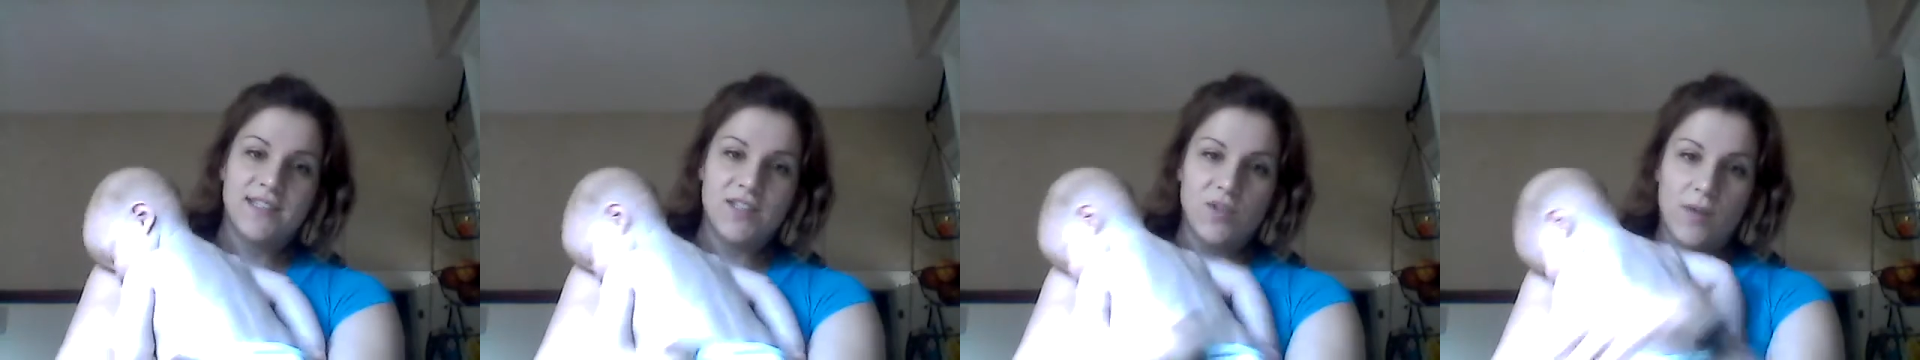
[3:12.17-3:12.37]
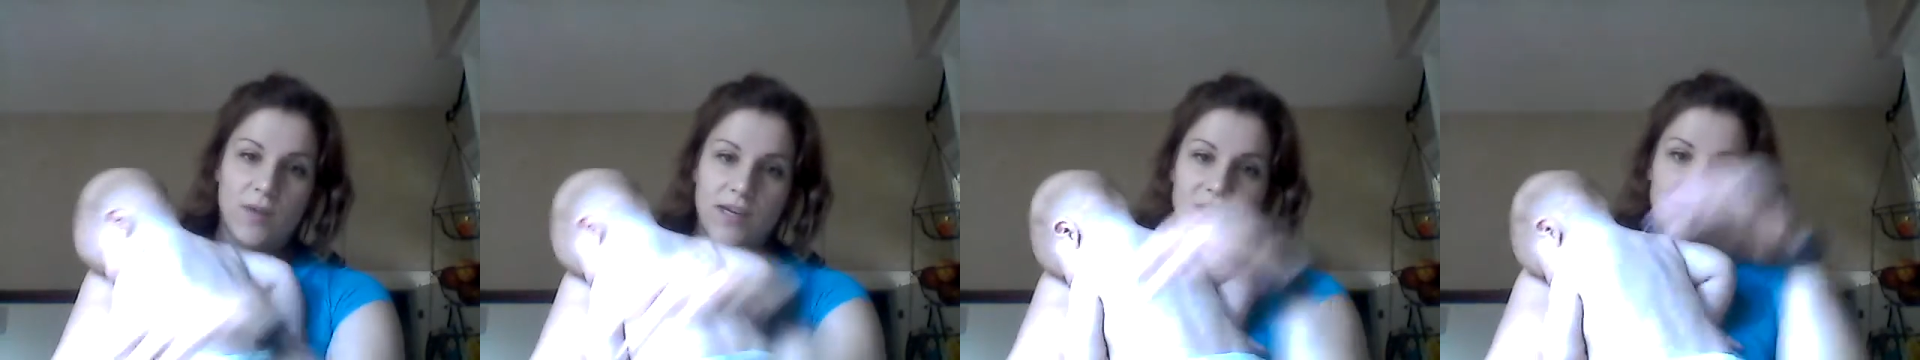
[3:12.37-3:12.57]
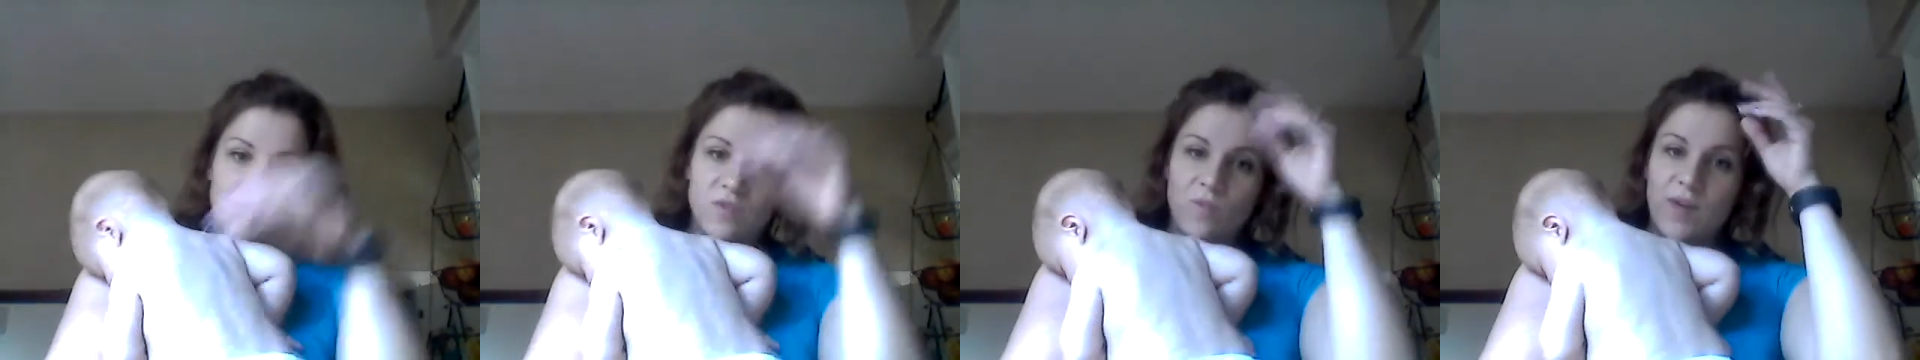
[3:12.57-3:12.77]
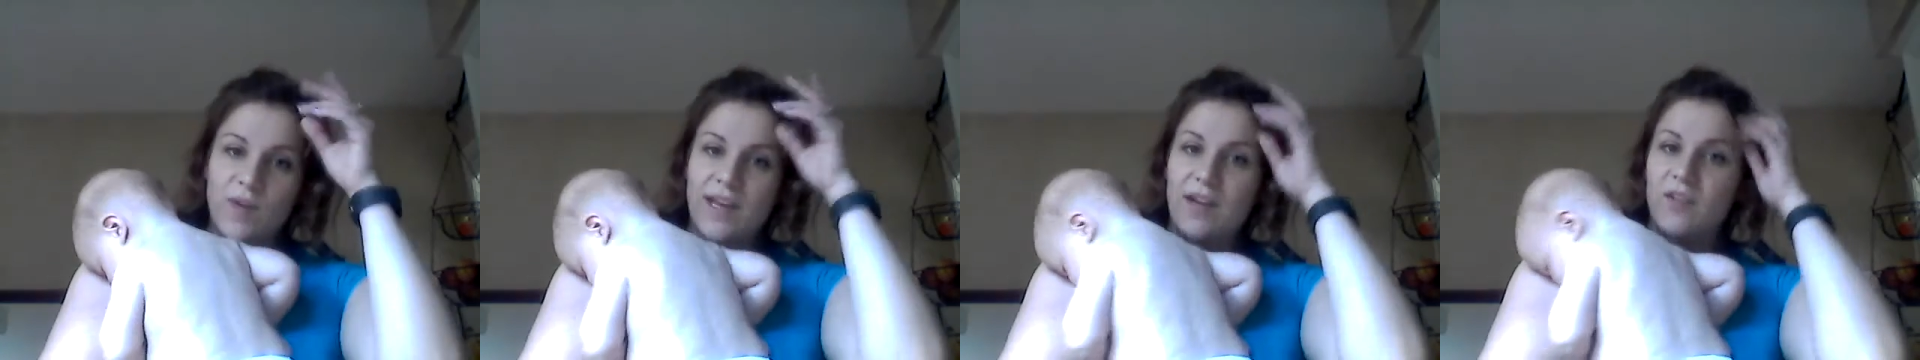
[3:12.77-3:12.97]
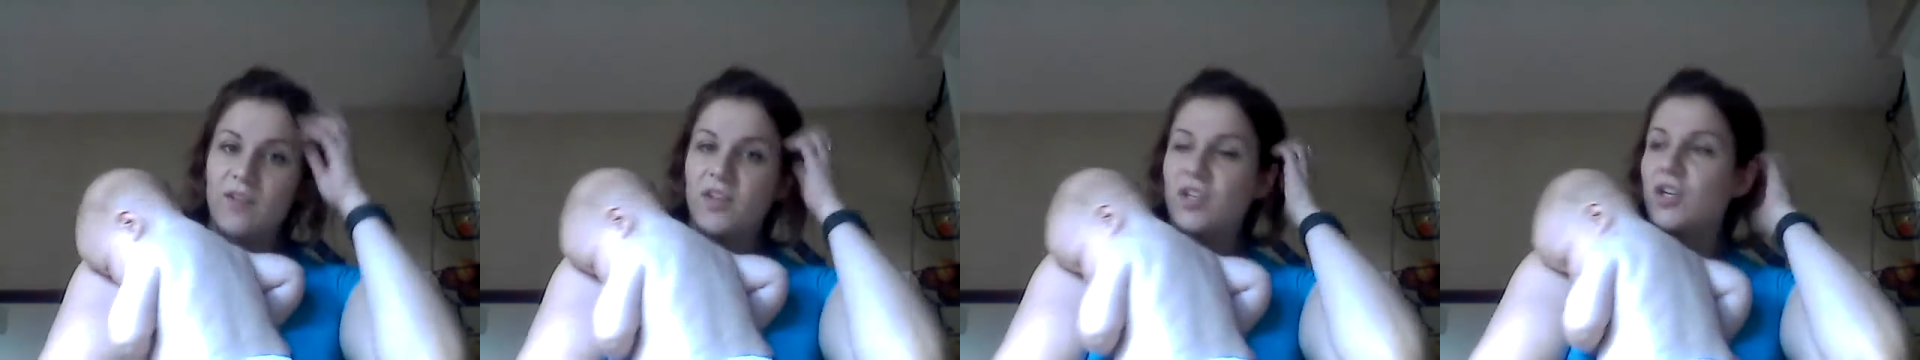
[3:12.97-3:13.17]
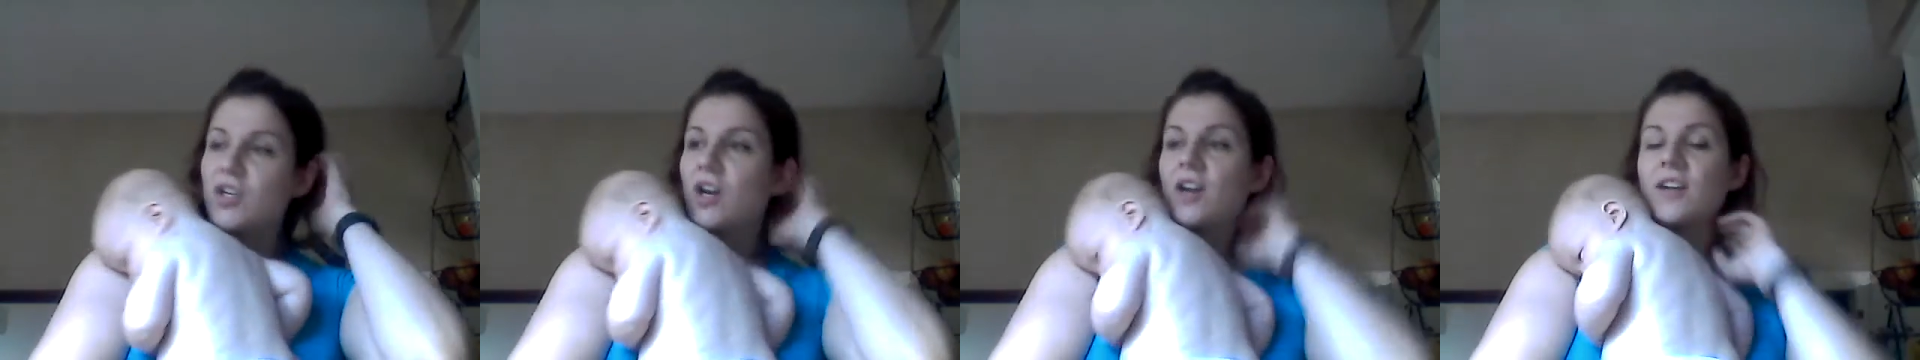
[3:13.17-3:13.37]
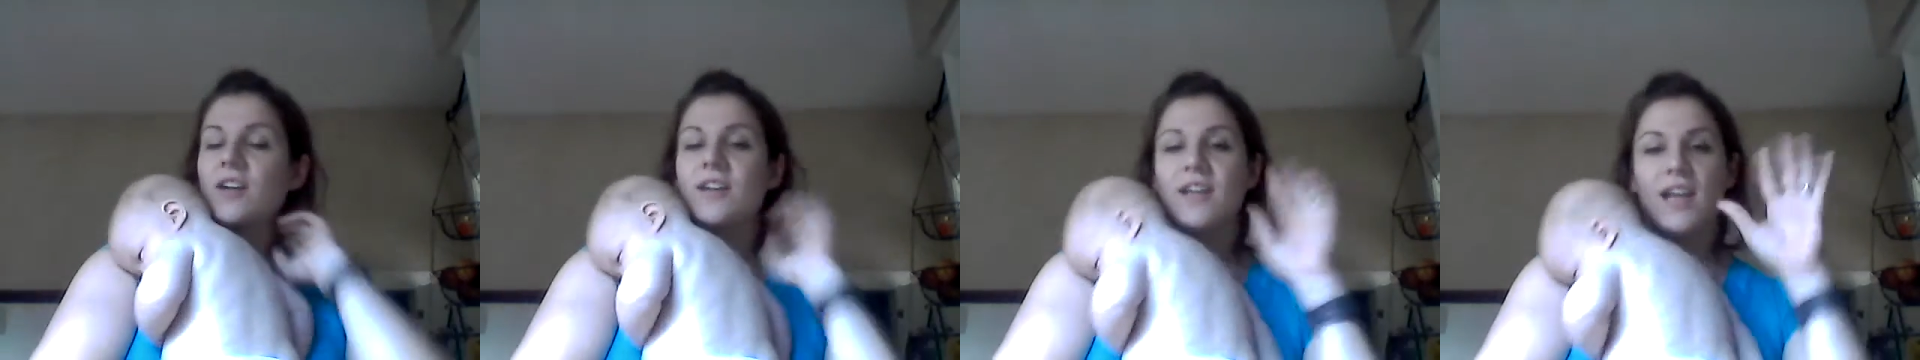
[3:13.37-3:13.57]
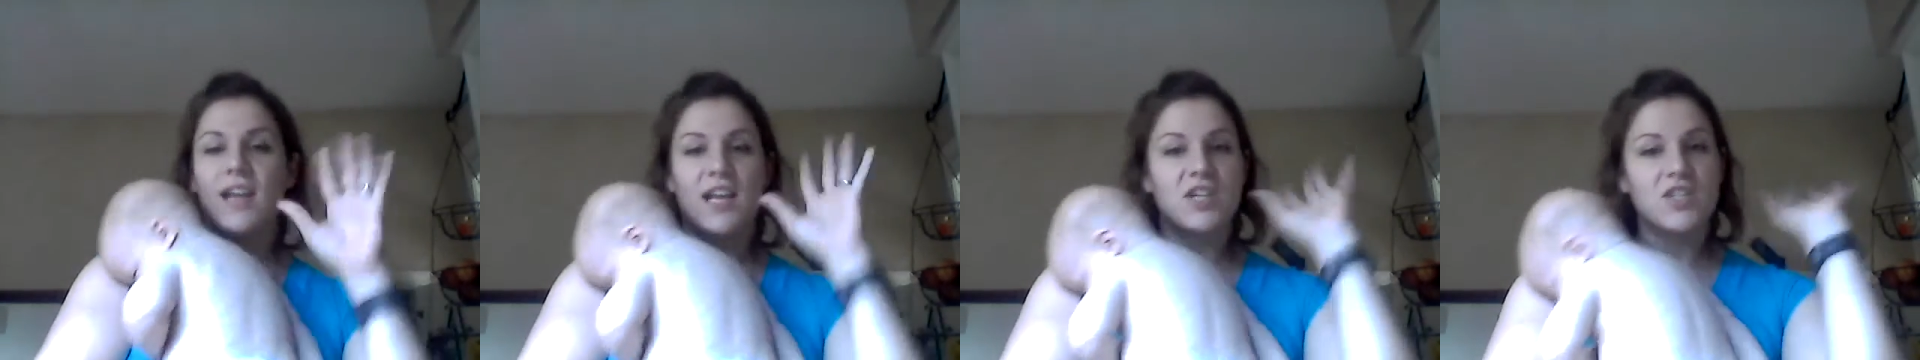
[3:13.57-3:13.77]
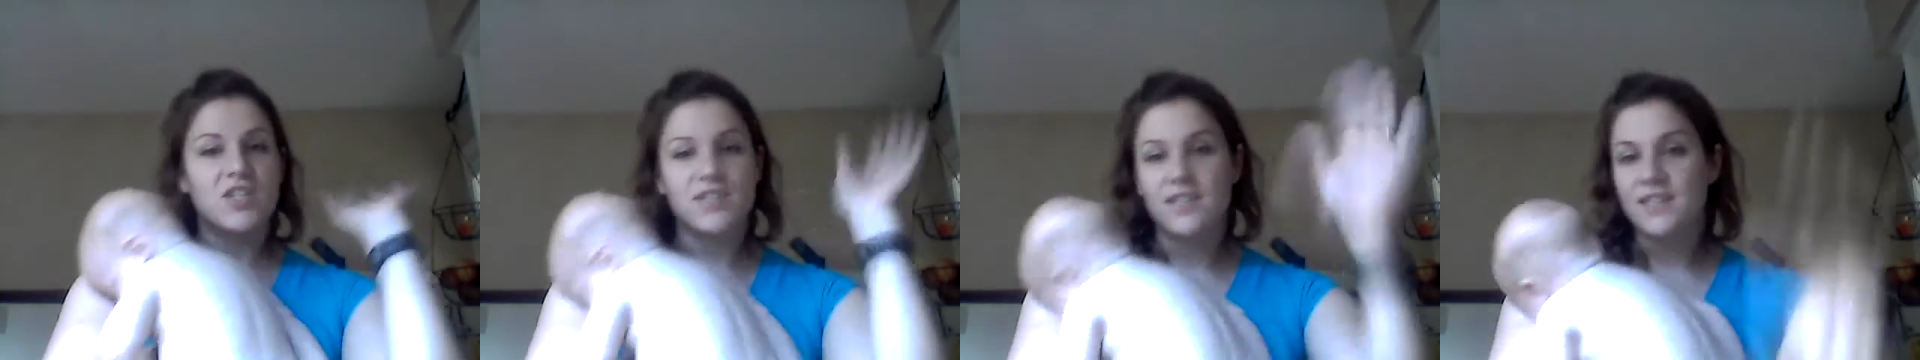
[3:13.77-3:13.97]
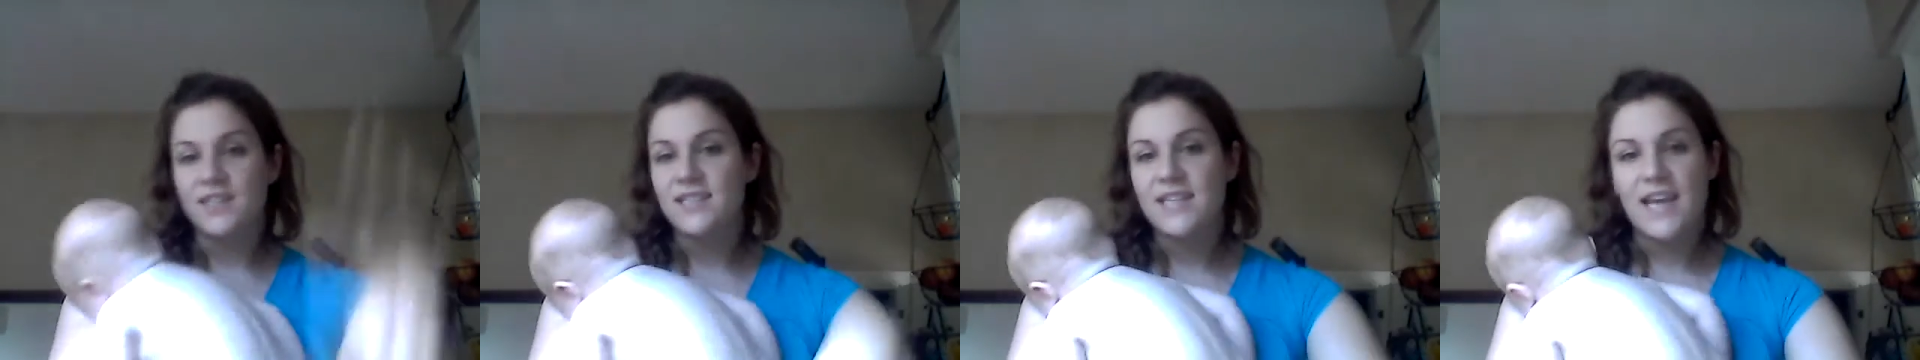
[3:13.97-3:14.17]
So I just went out in the garden and I
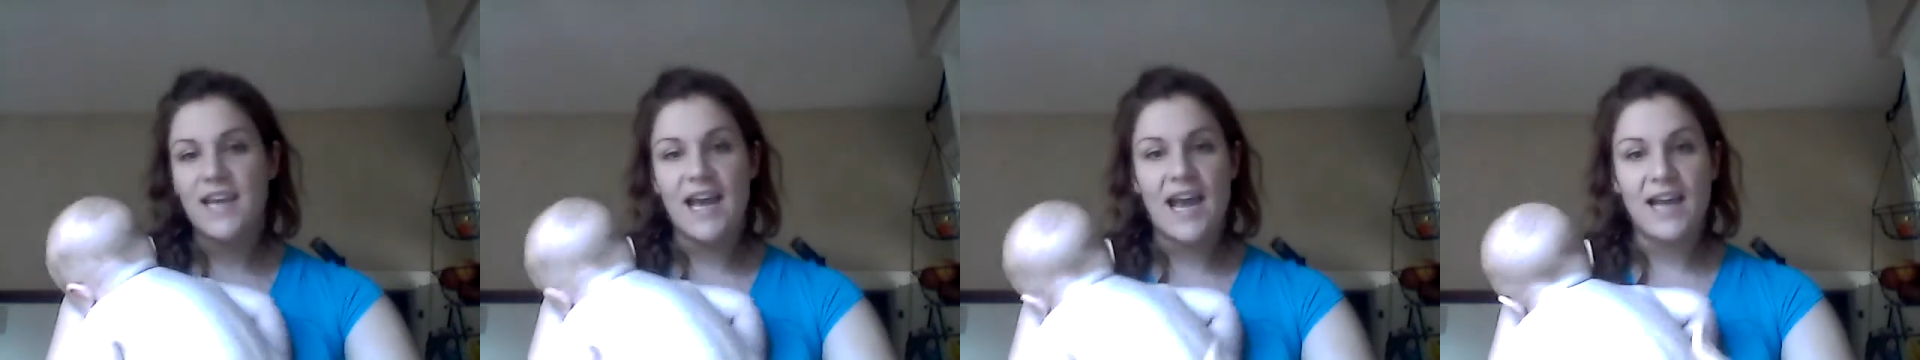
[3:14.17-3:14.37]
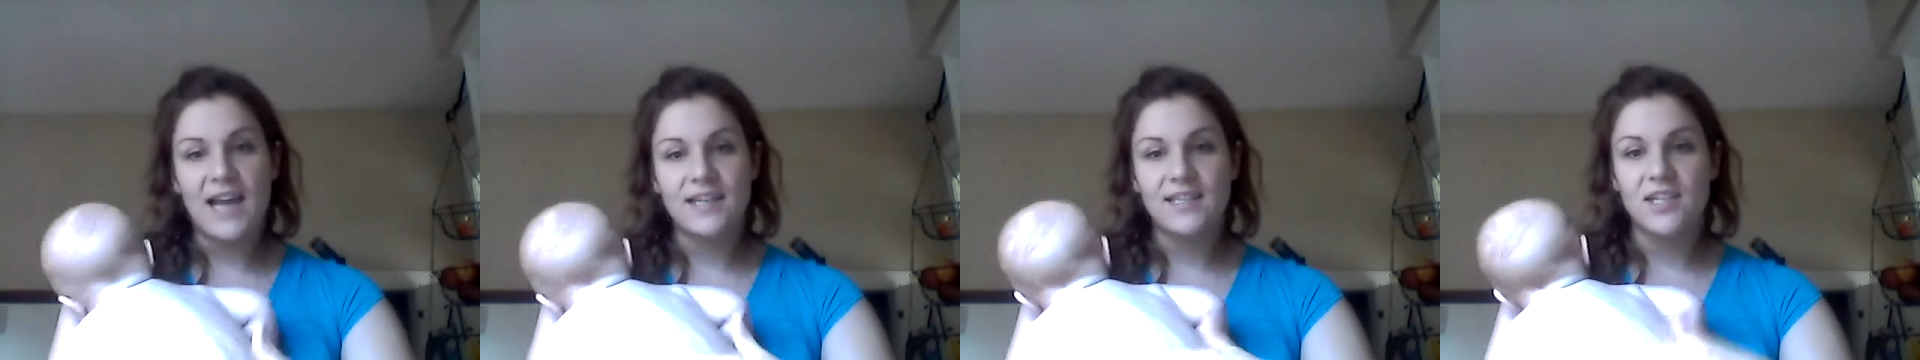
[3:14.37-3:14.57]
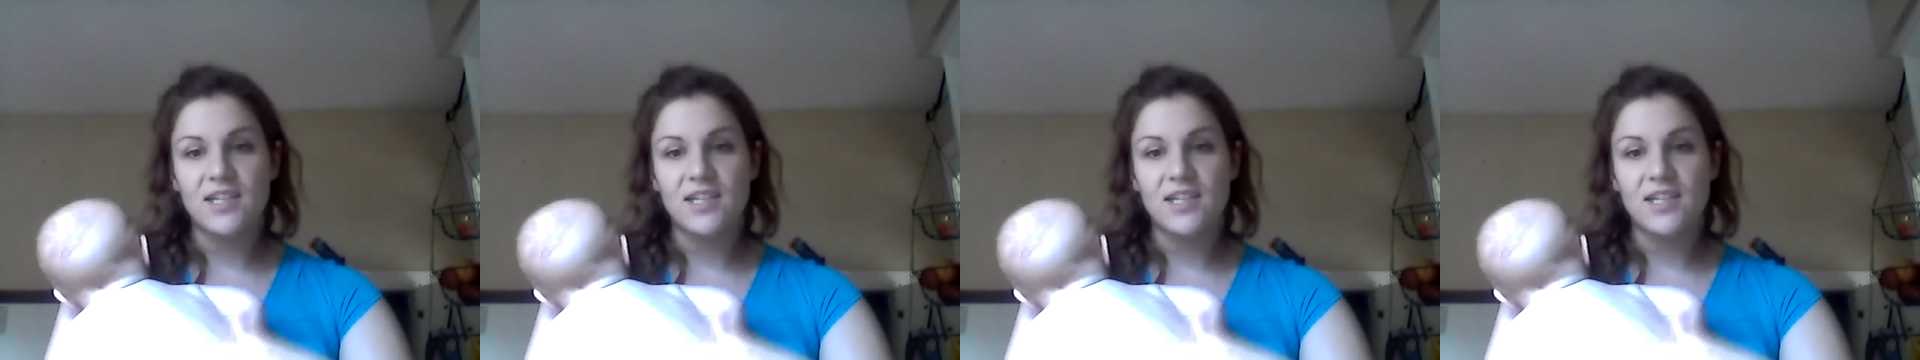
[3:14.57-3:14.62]
just attacked.